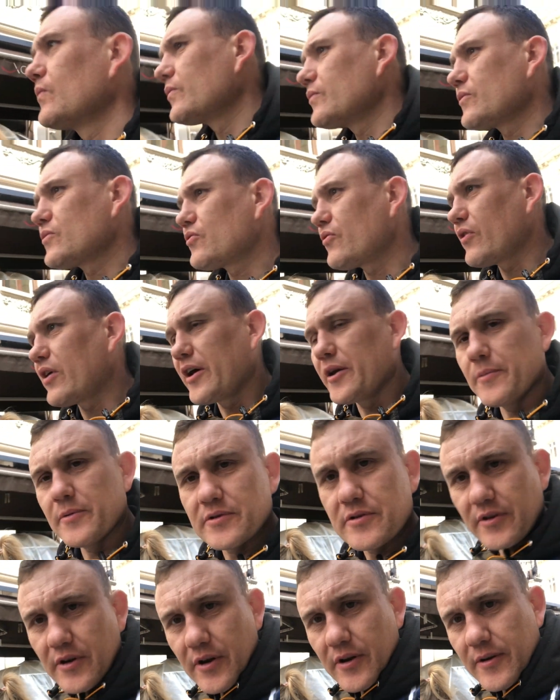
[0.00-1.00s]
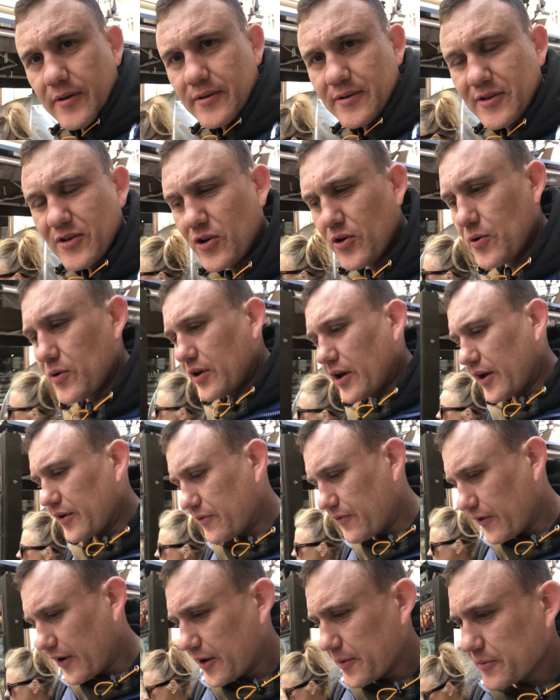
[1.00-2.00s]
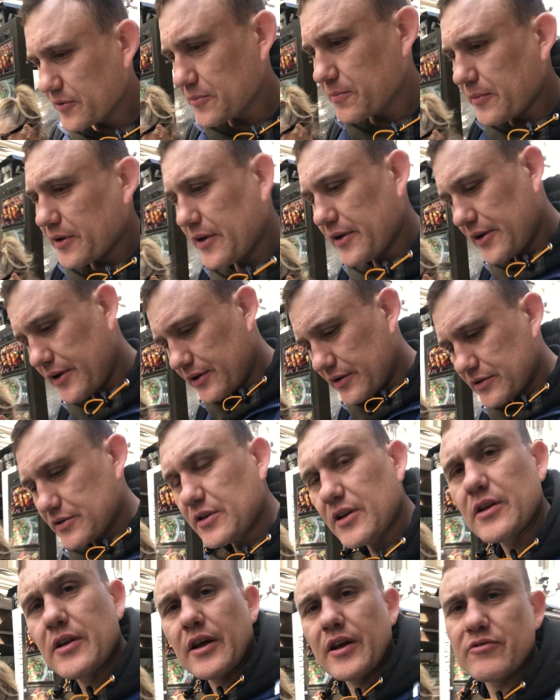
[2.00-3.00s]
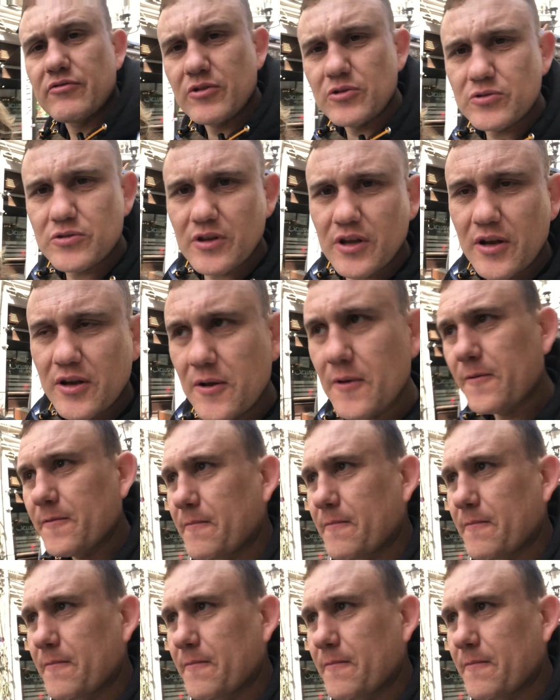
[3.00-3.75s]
It's famous, isn't it? It's a UK famous meal, isn't it? Sunday roast dinner.